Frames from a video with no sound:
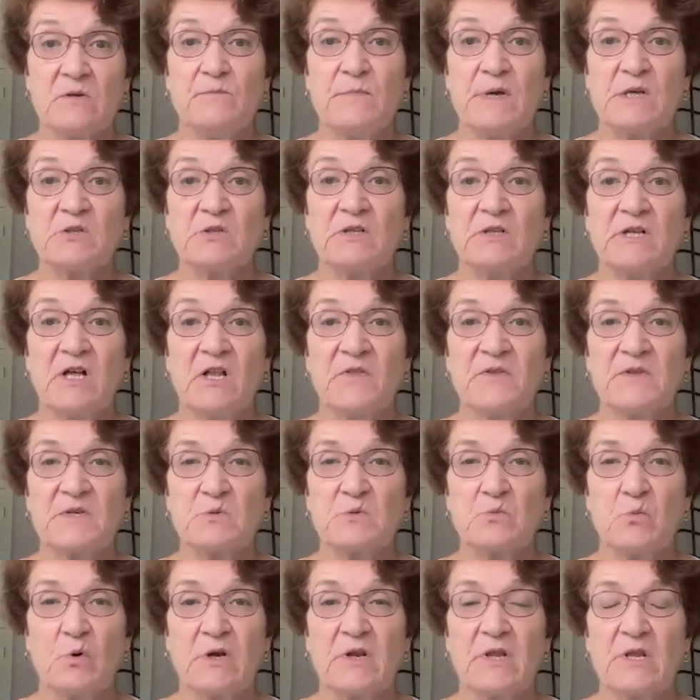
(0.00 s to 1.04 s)
Mental health is
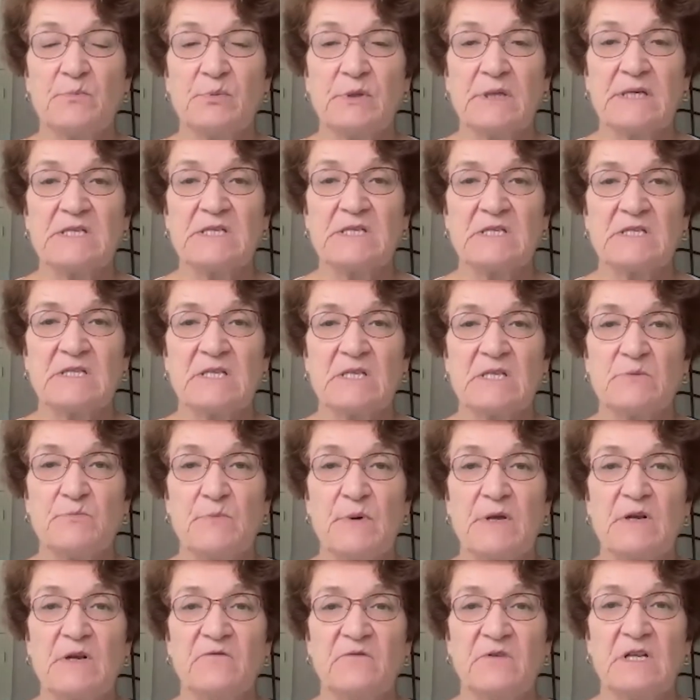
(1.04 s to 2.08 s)
one of the places that's
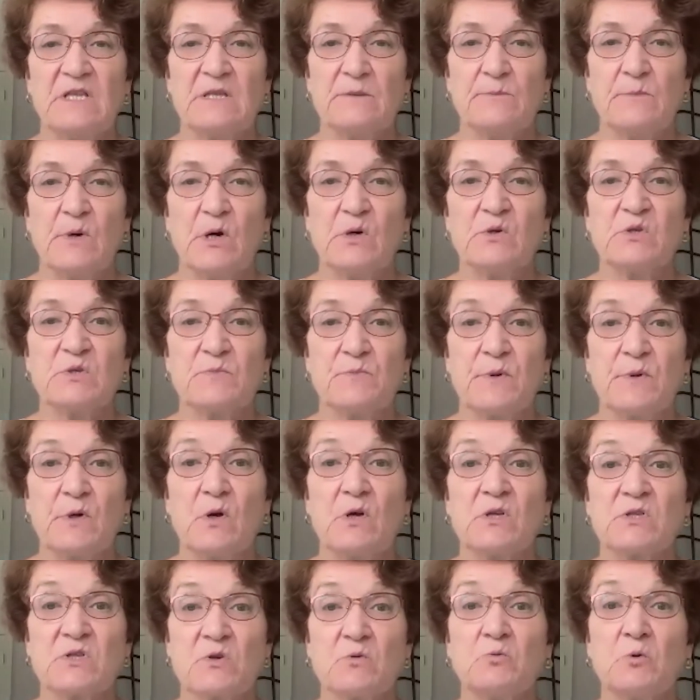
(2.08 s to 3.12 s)
benefited the most, but
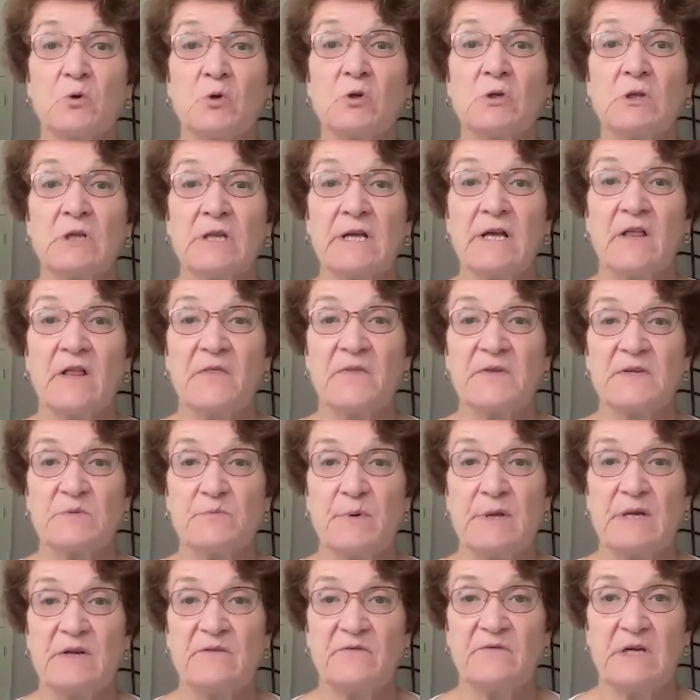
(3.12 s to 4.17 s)
also rural health has
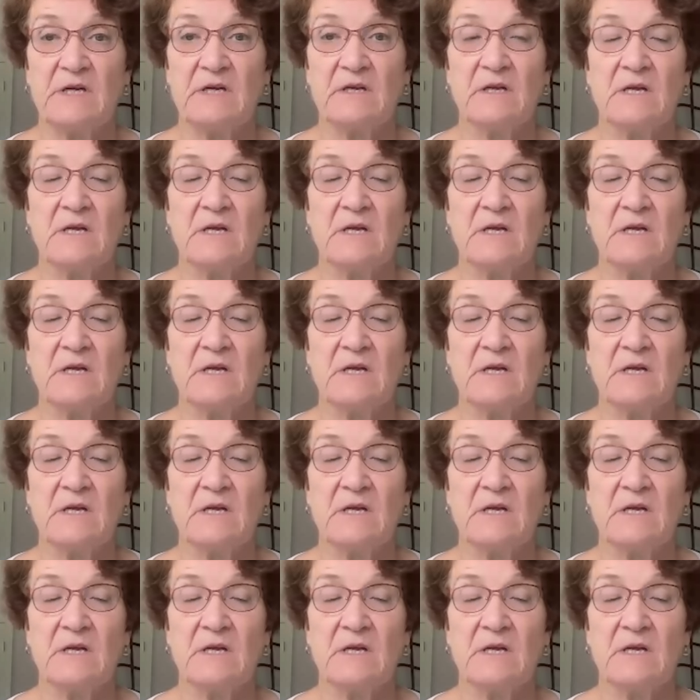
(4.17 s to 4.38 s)
benefited.